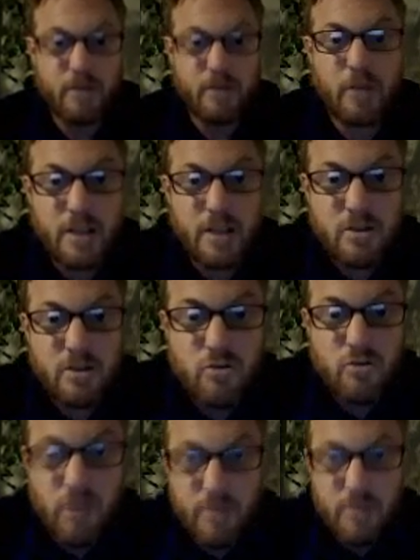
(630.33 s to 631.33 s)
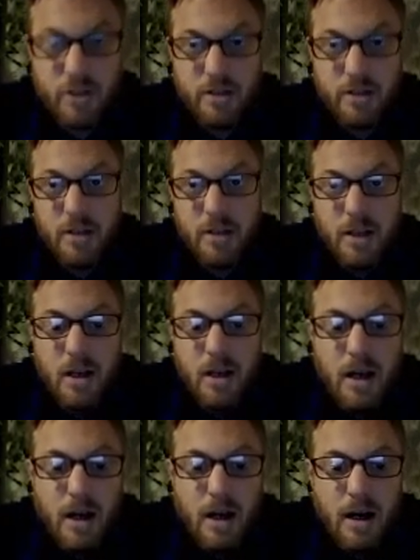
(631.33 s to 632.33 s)
Okay, so scrummaging.
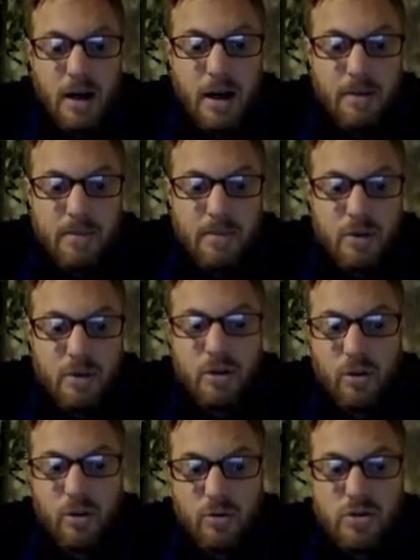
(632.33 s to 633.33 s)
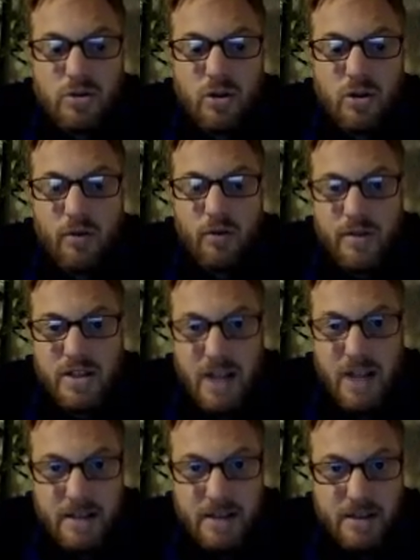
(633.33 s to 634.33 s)
You could also, for
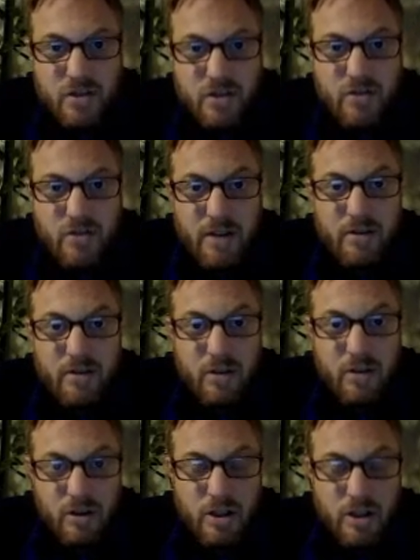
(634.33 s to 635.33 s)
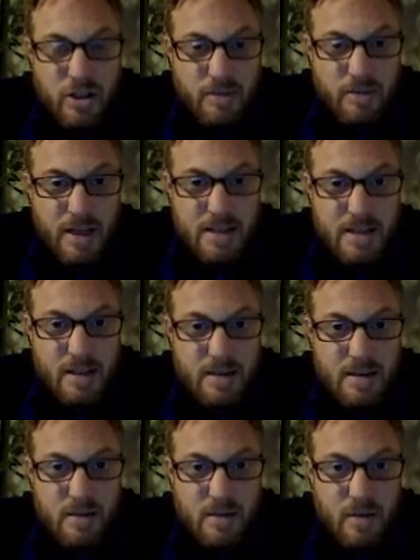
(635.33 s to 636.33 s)
static strength, you can look at
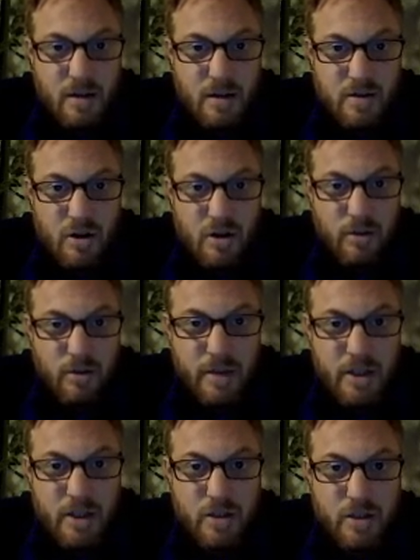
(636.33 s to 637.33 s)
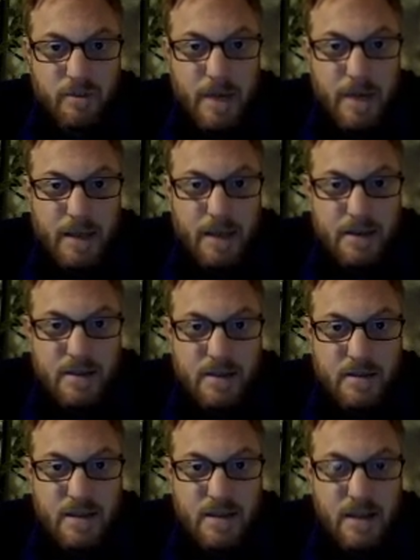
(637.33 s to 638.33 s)
gymnastics as well, as a combination of balance and
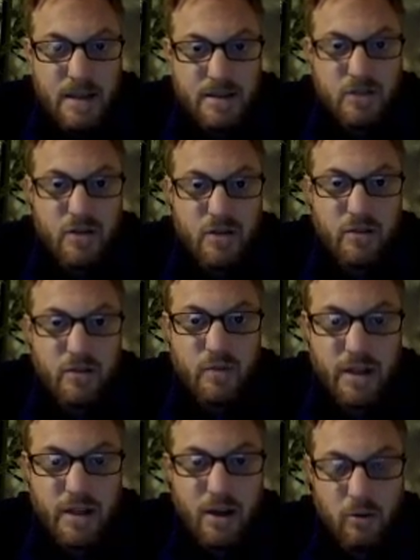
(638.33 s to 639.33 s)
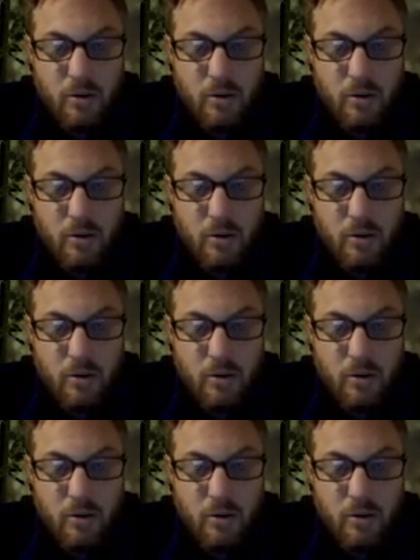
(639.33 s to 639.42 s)
static strength, where they